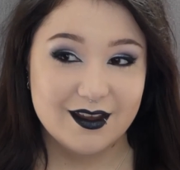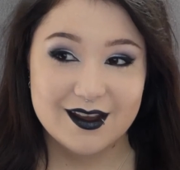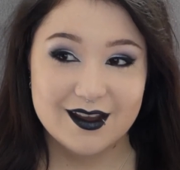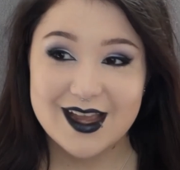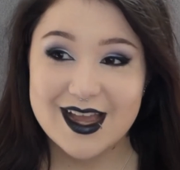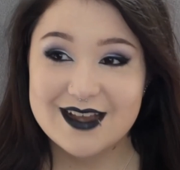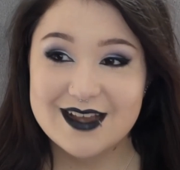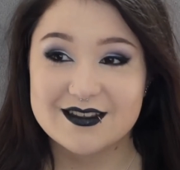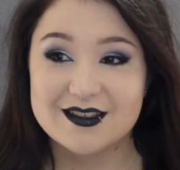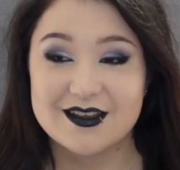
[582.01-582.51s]

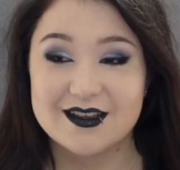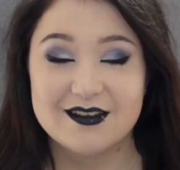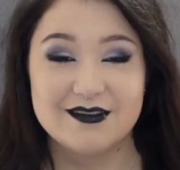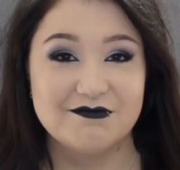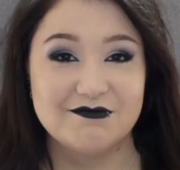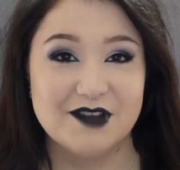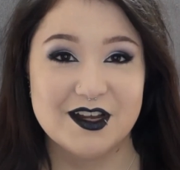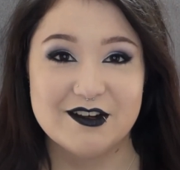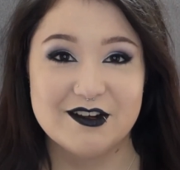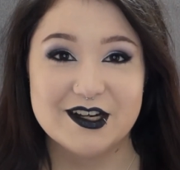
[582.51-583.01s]
Okay,
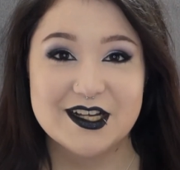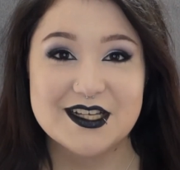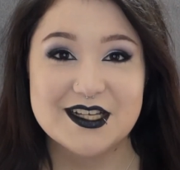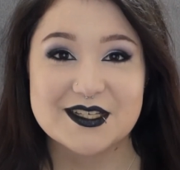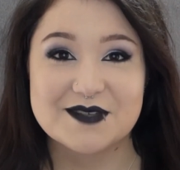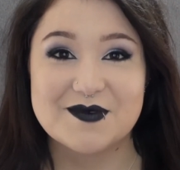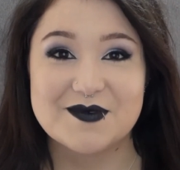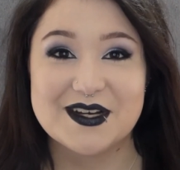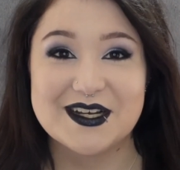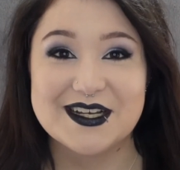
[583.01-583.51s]
so here it
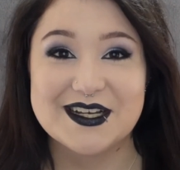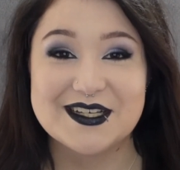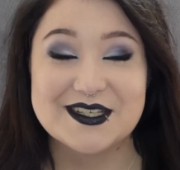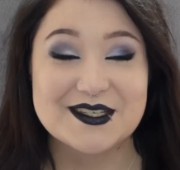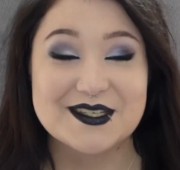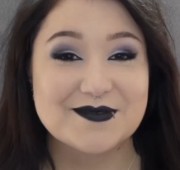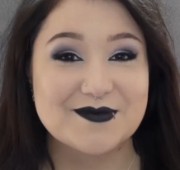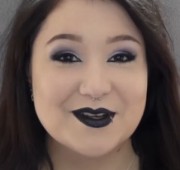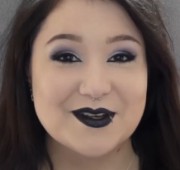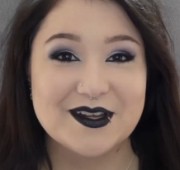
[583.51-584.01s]
is, my
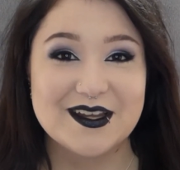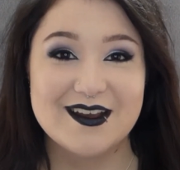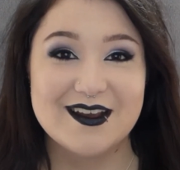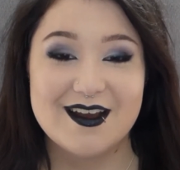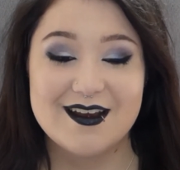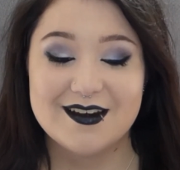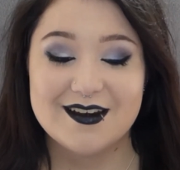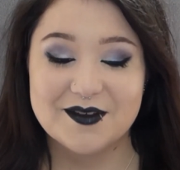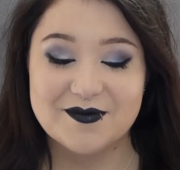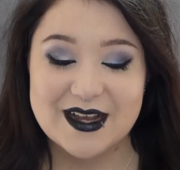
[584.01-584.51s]
smoky
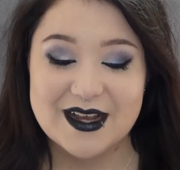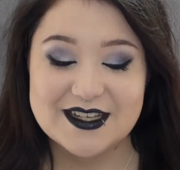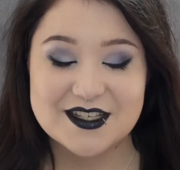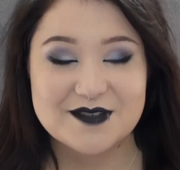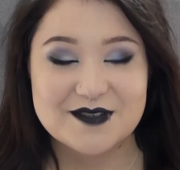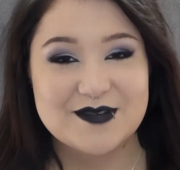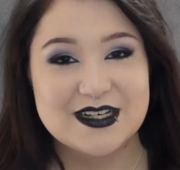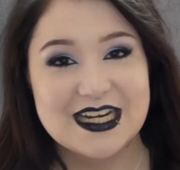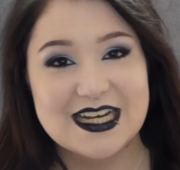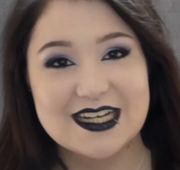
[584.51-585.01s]
eye look
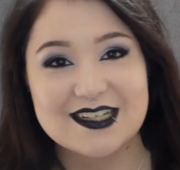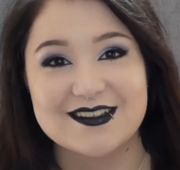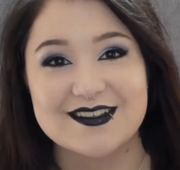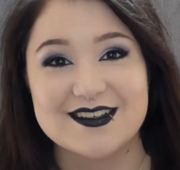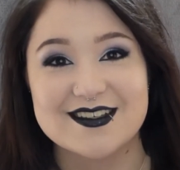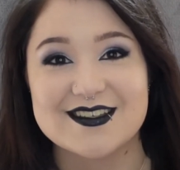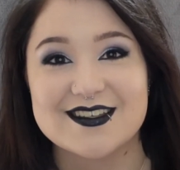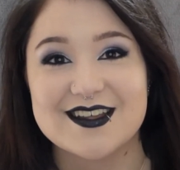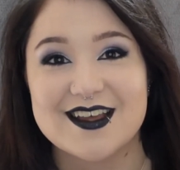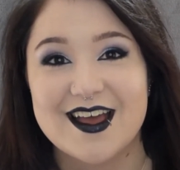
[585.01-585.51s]
based on my
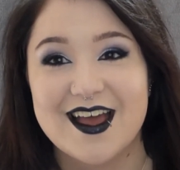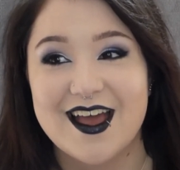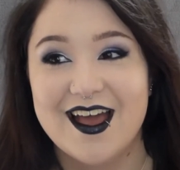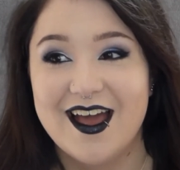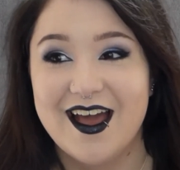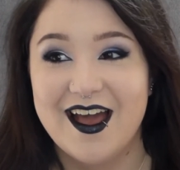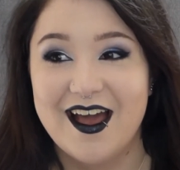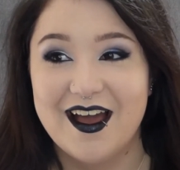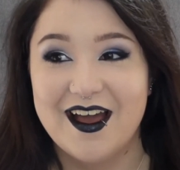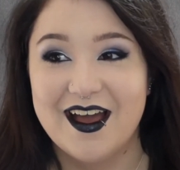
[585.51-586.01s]
necklace.
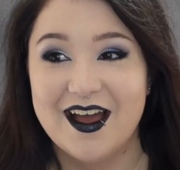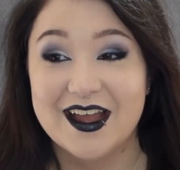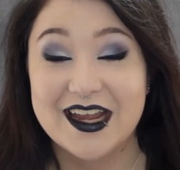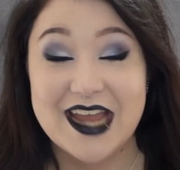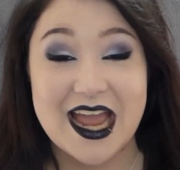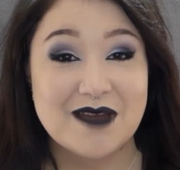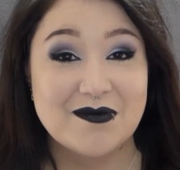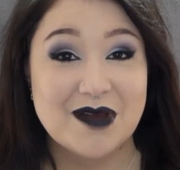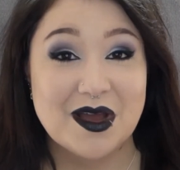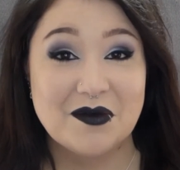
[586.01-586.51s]

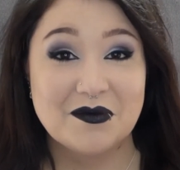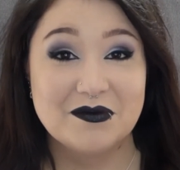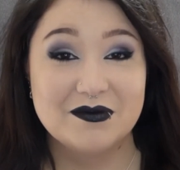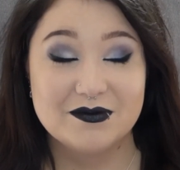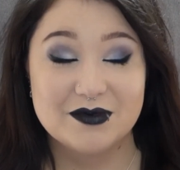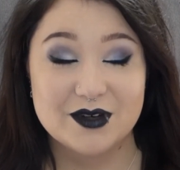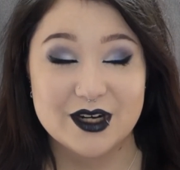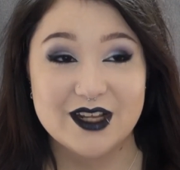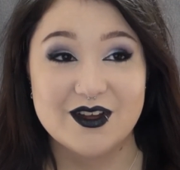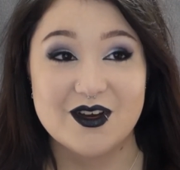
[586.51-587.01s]
It came
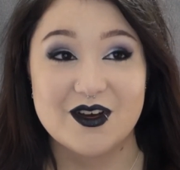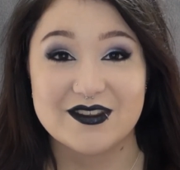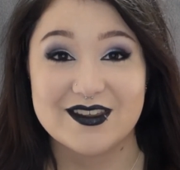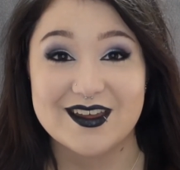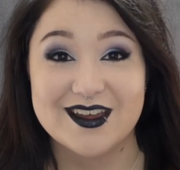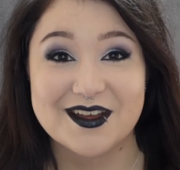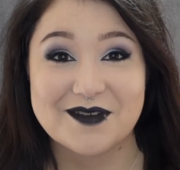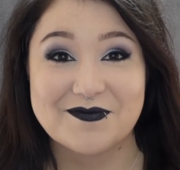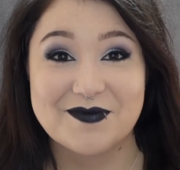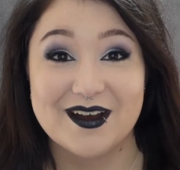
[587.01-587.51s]
out pretty
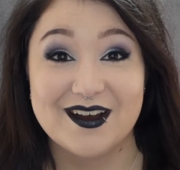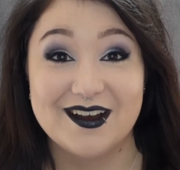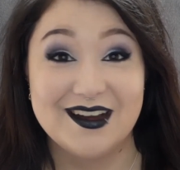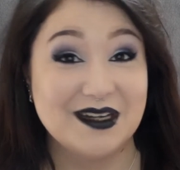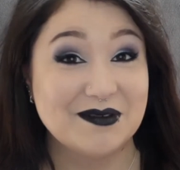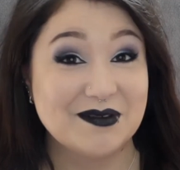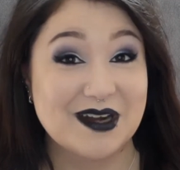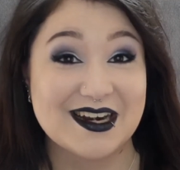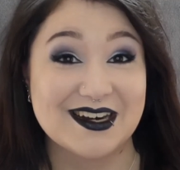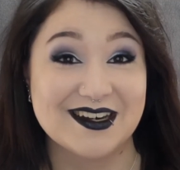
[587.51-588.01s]
gothic, but
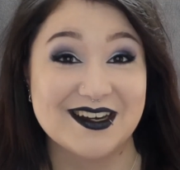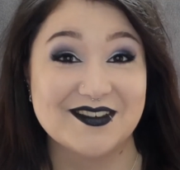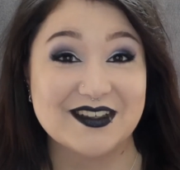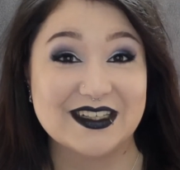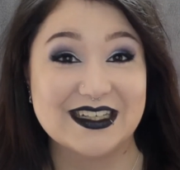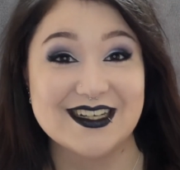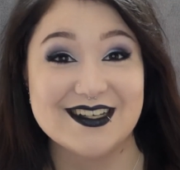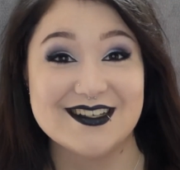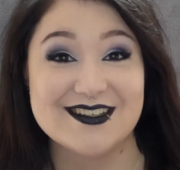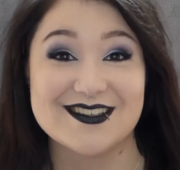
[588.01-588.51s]
I'm kind of
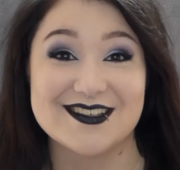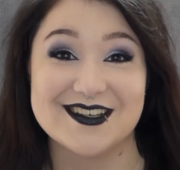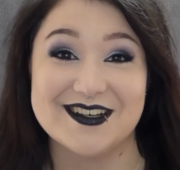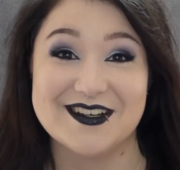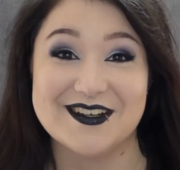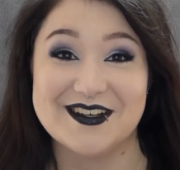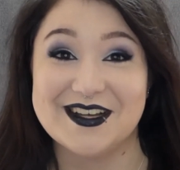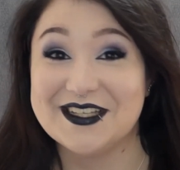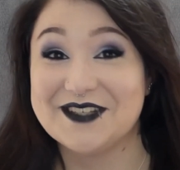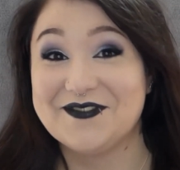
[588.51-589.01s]
loving it, so
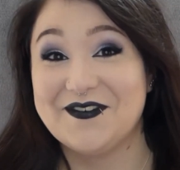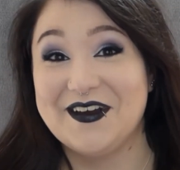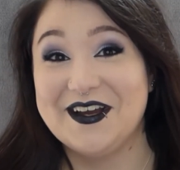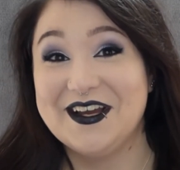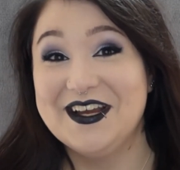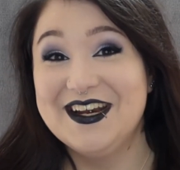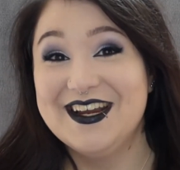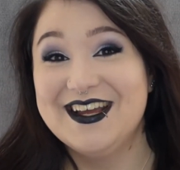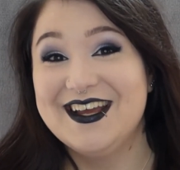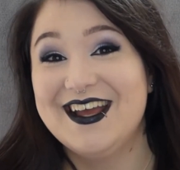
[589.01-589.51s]
that's
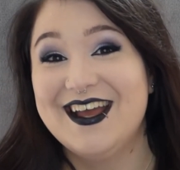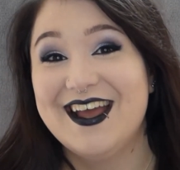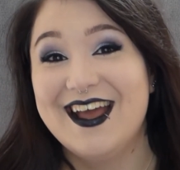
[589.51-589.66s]
fine.